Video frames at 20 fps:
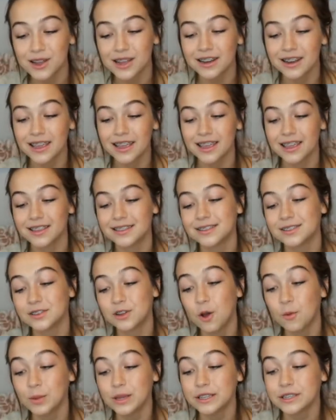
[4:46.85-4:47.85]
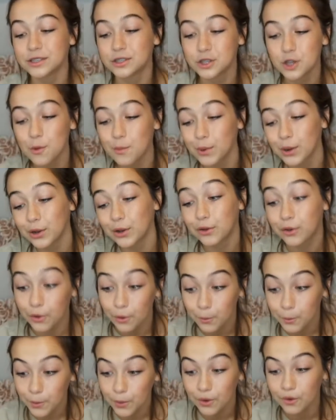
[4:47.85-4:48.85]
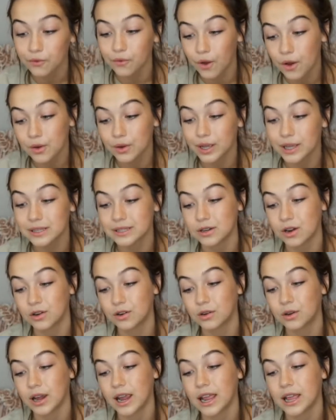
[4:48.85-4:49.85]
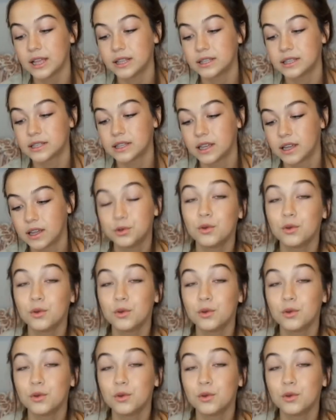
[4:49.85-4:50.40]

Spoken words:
one is don't be super duper focused on grades.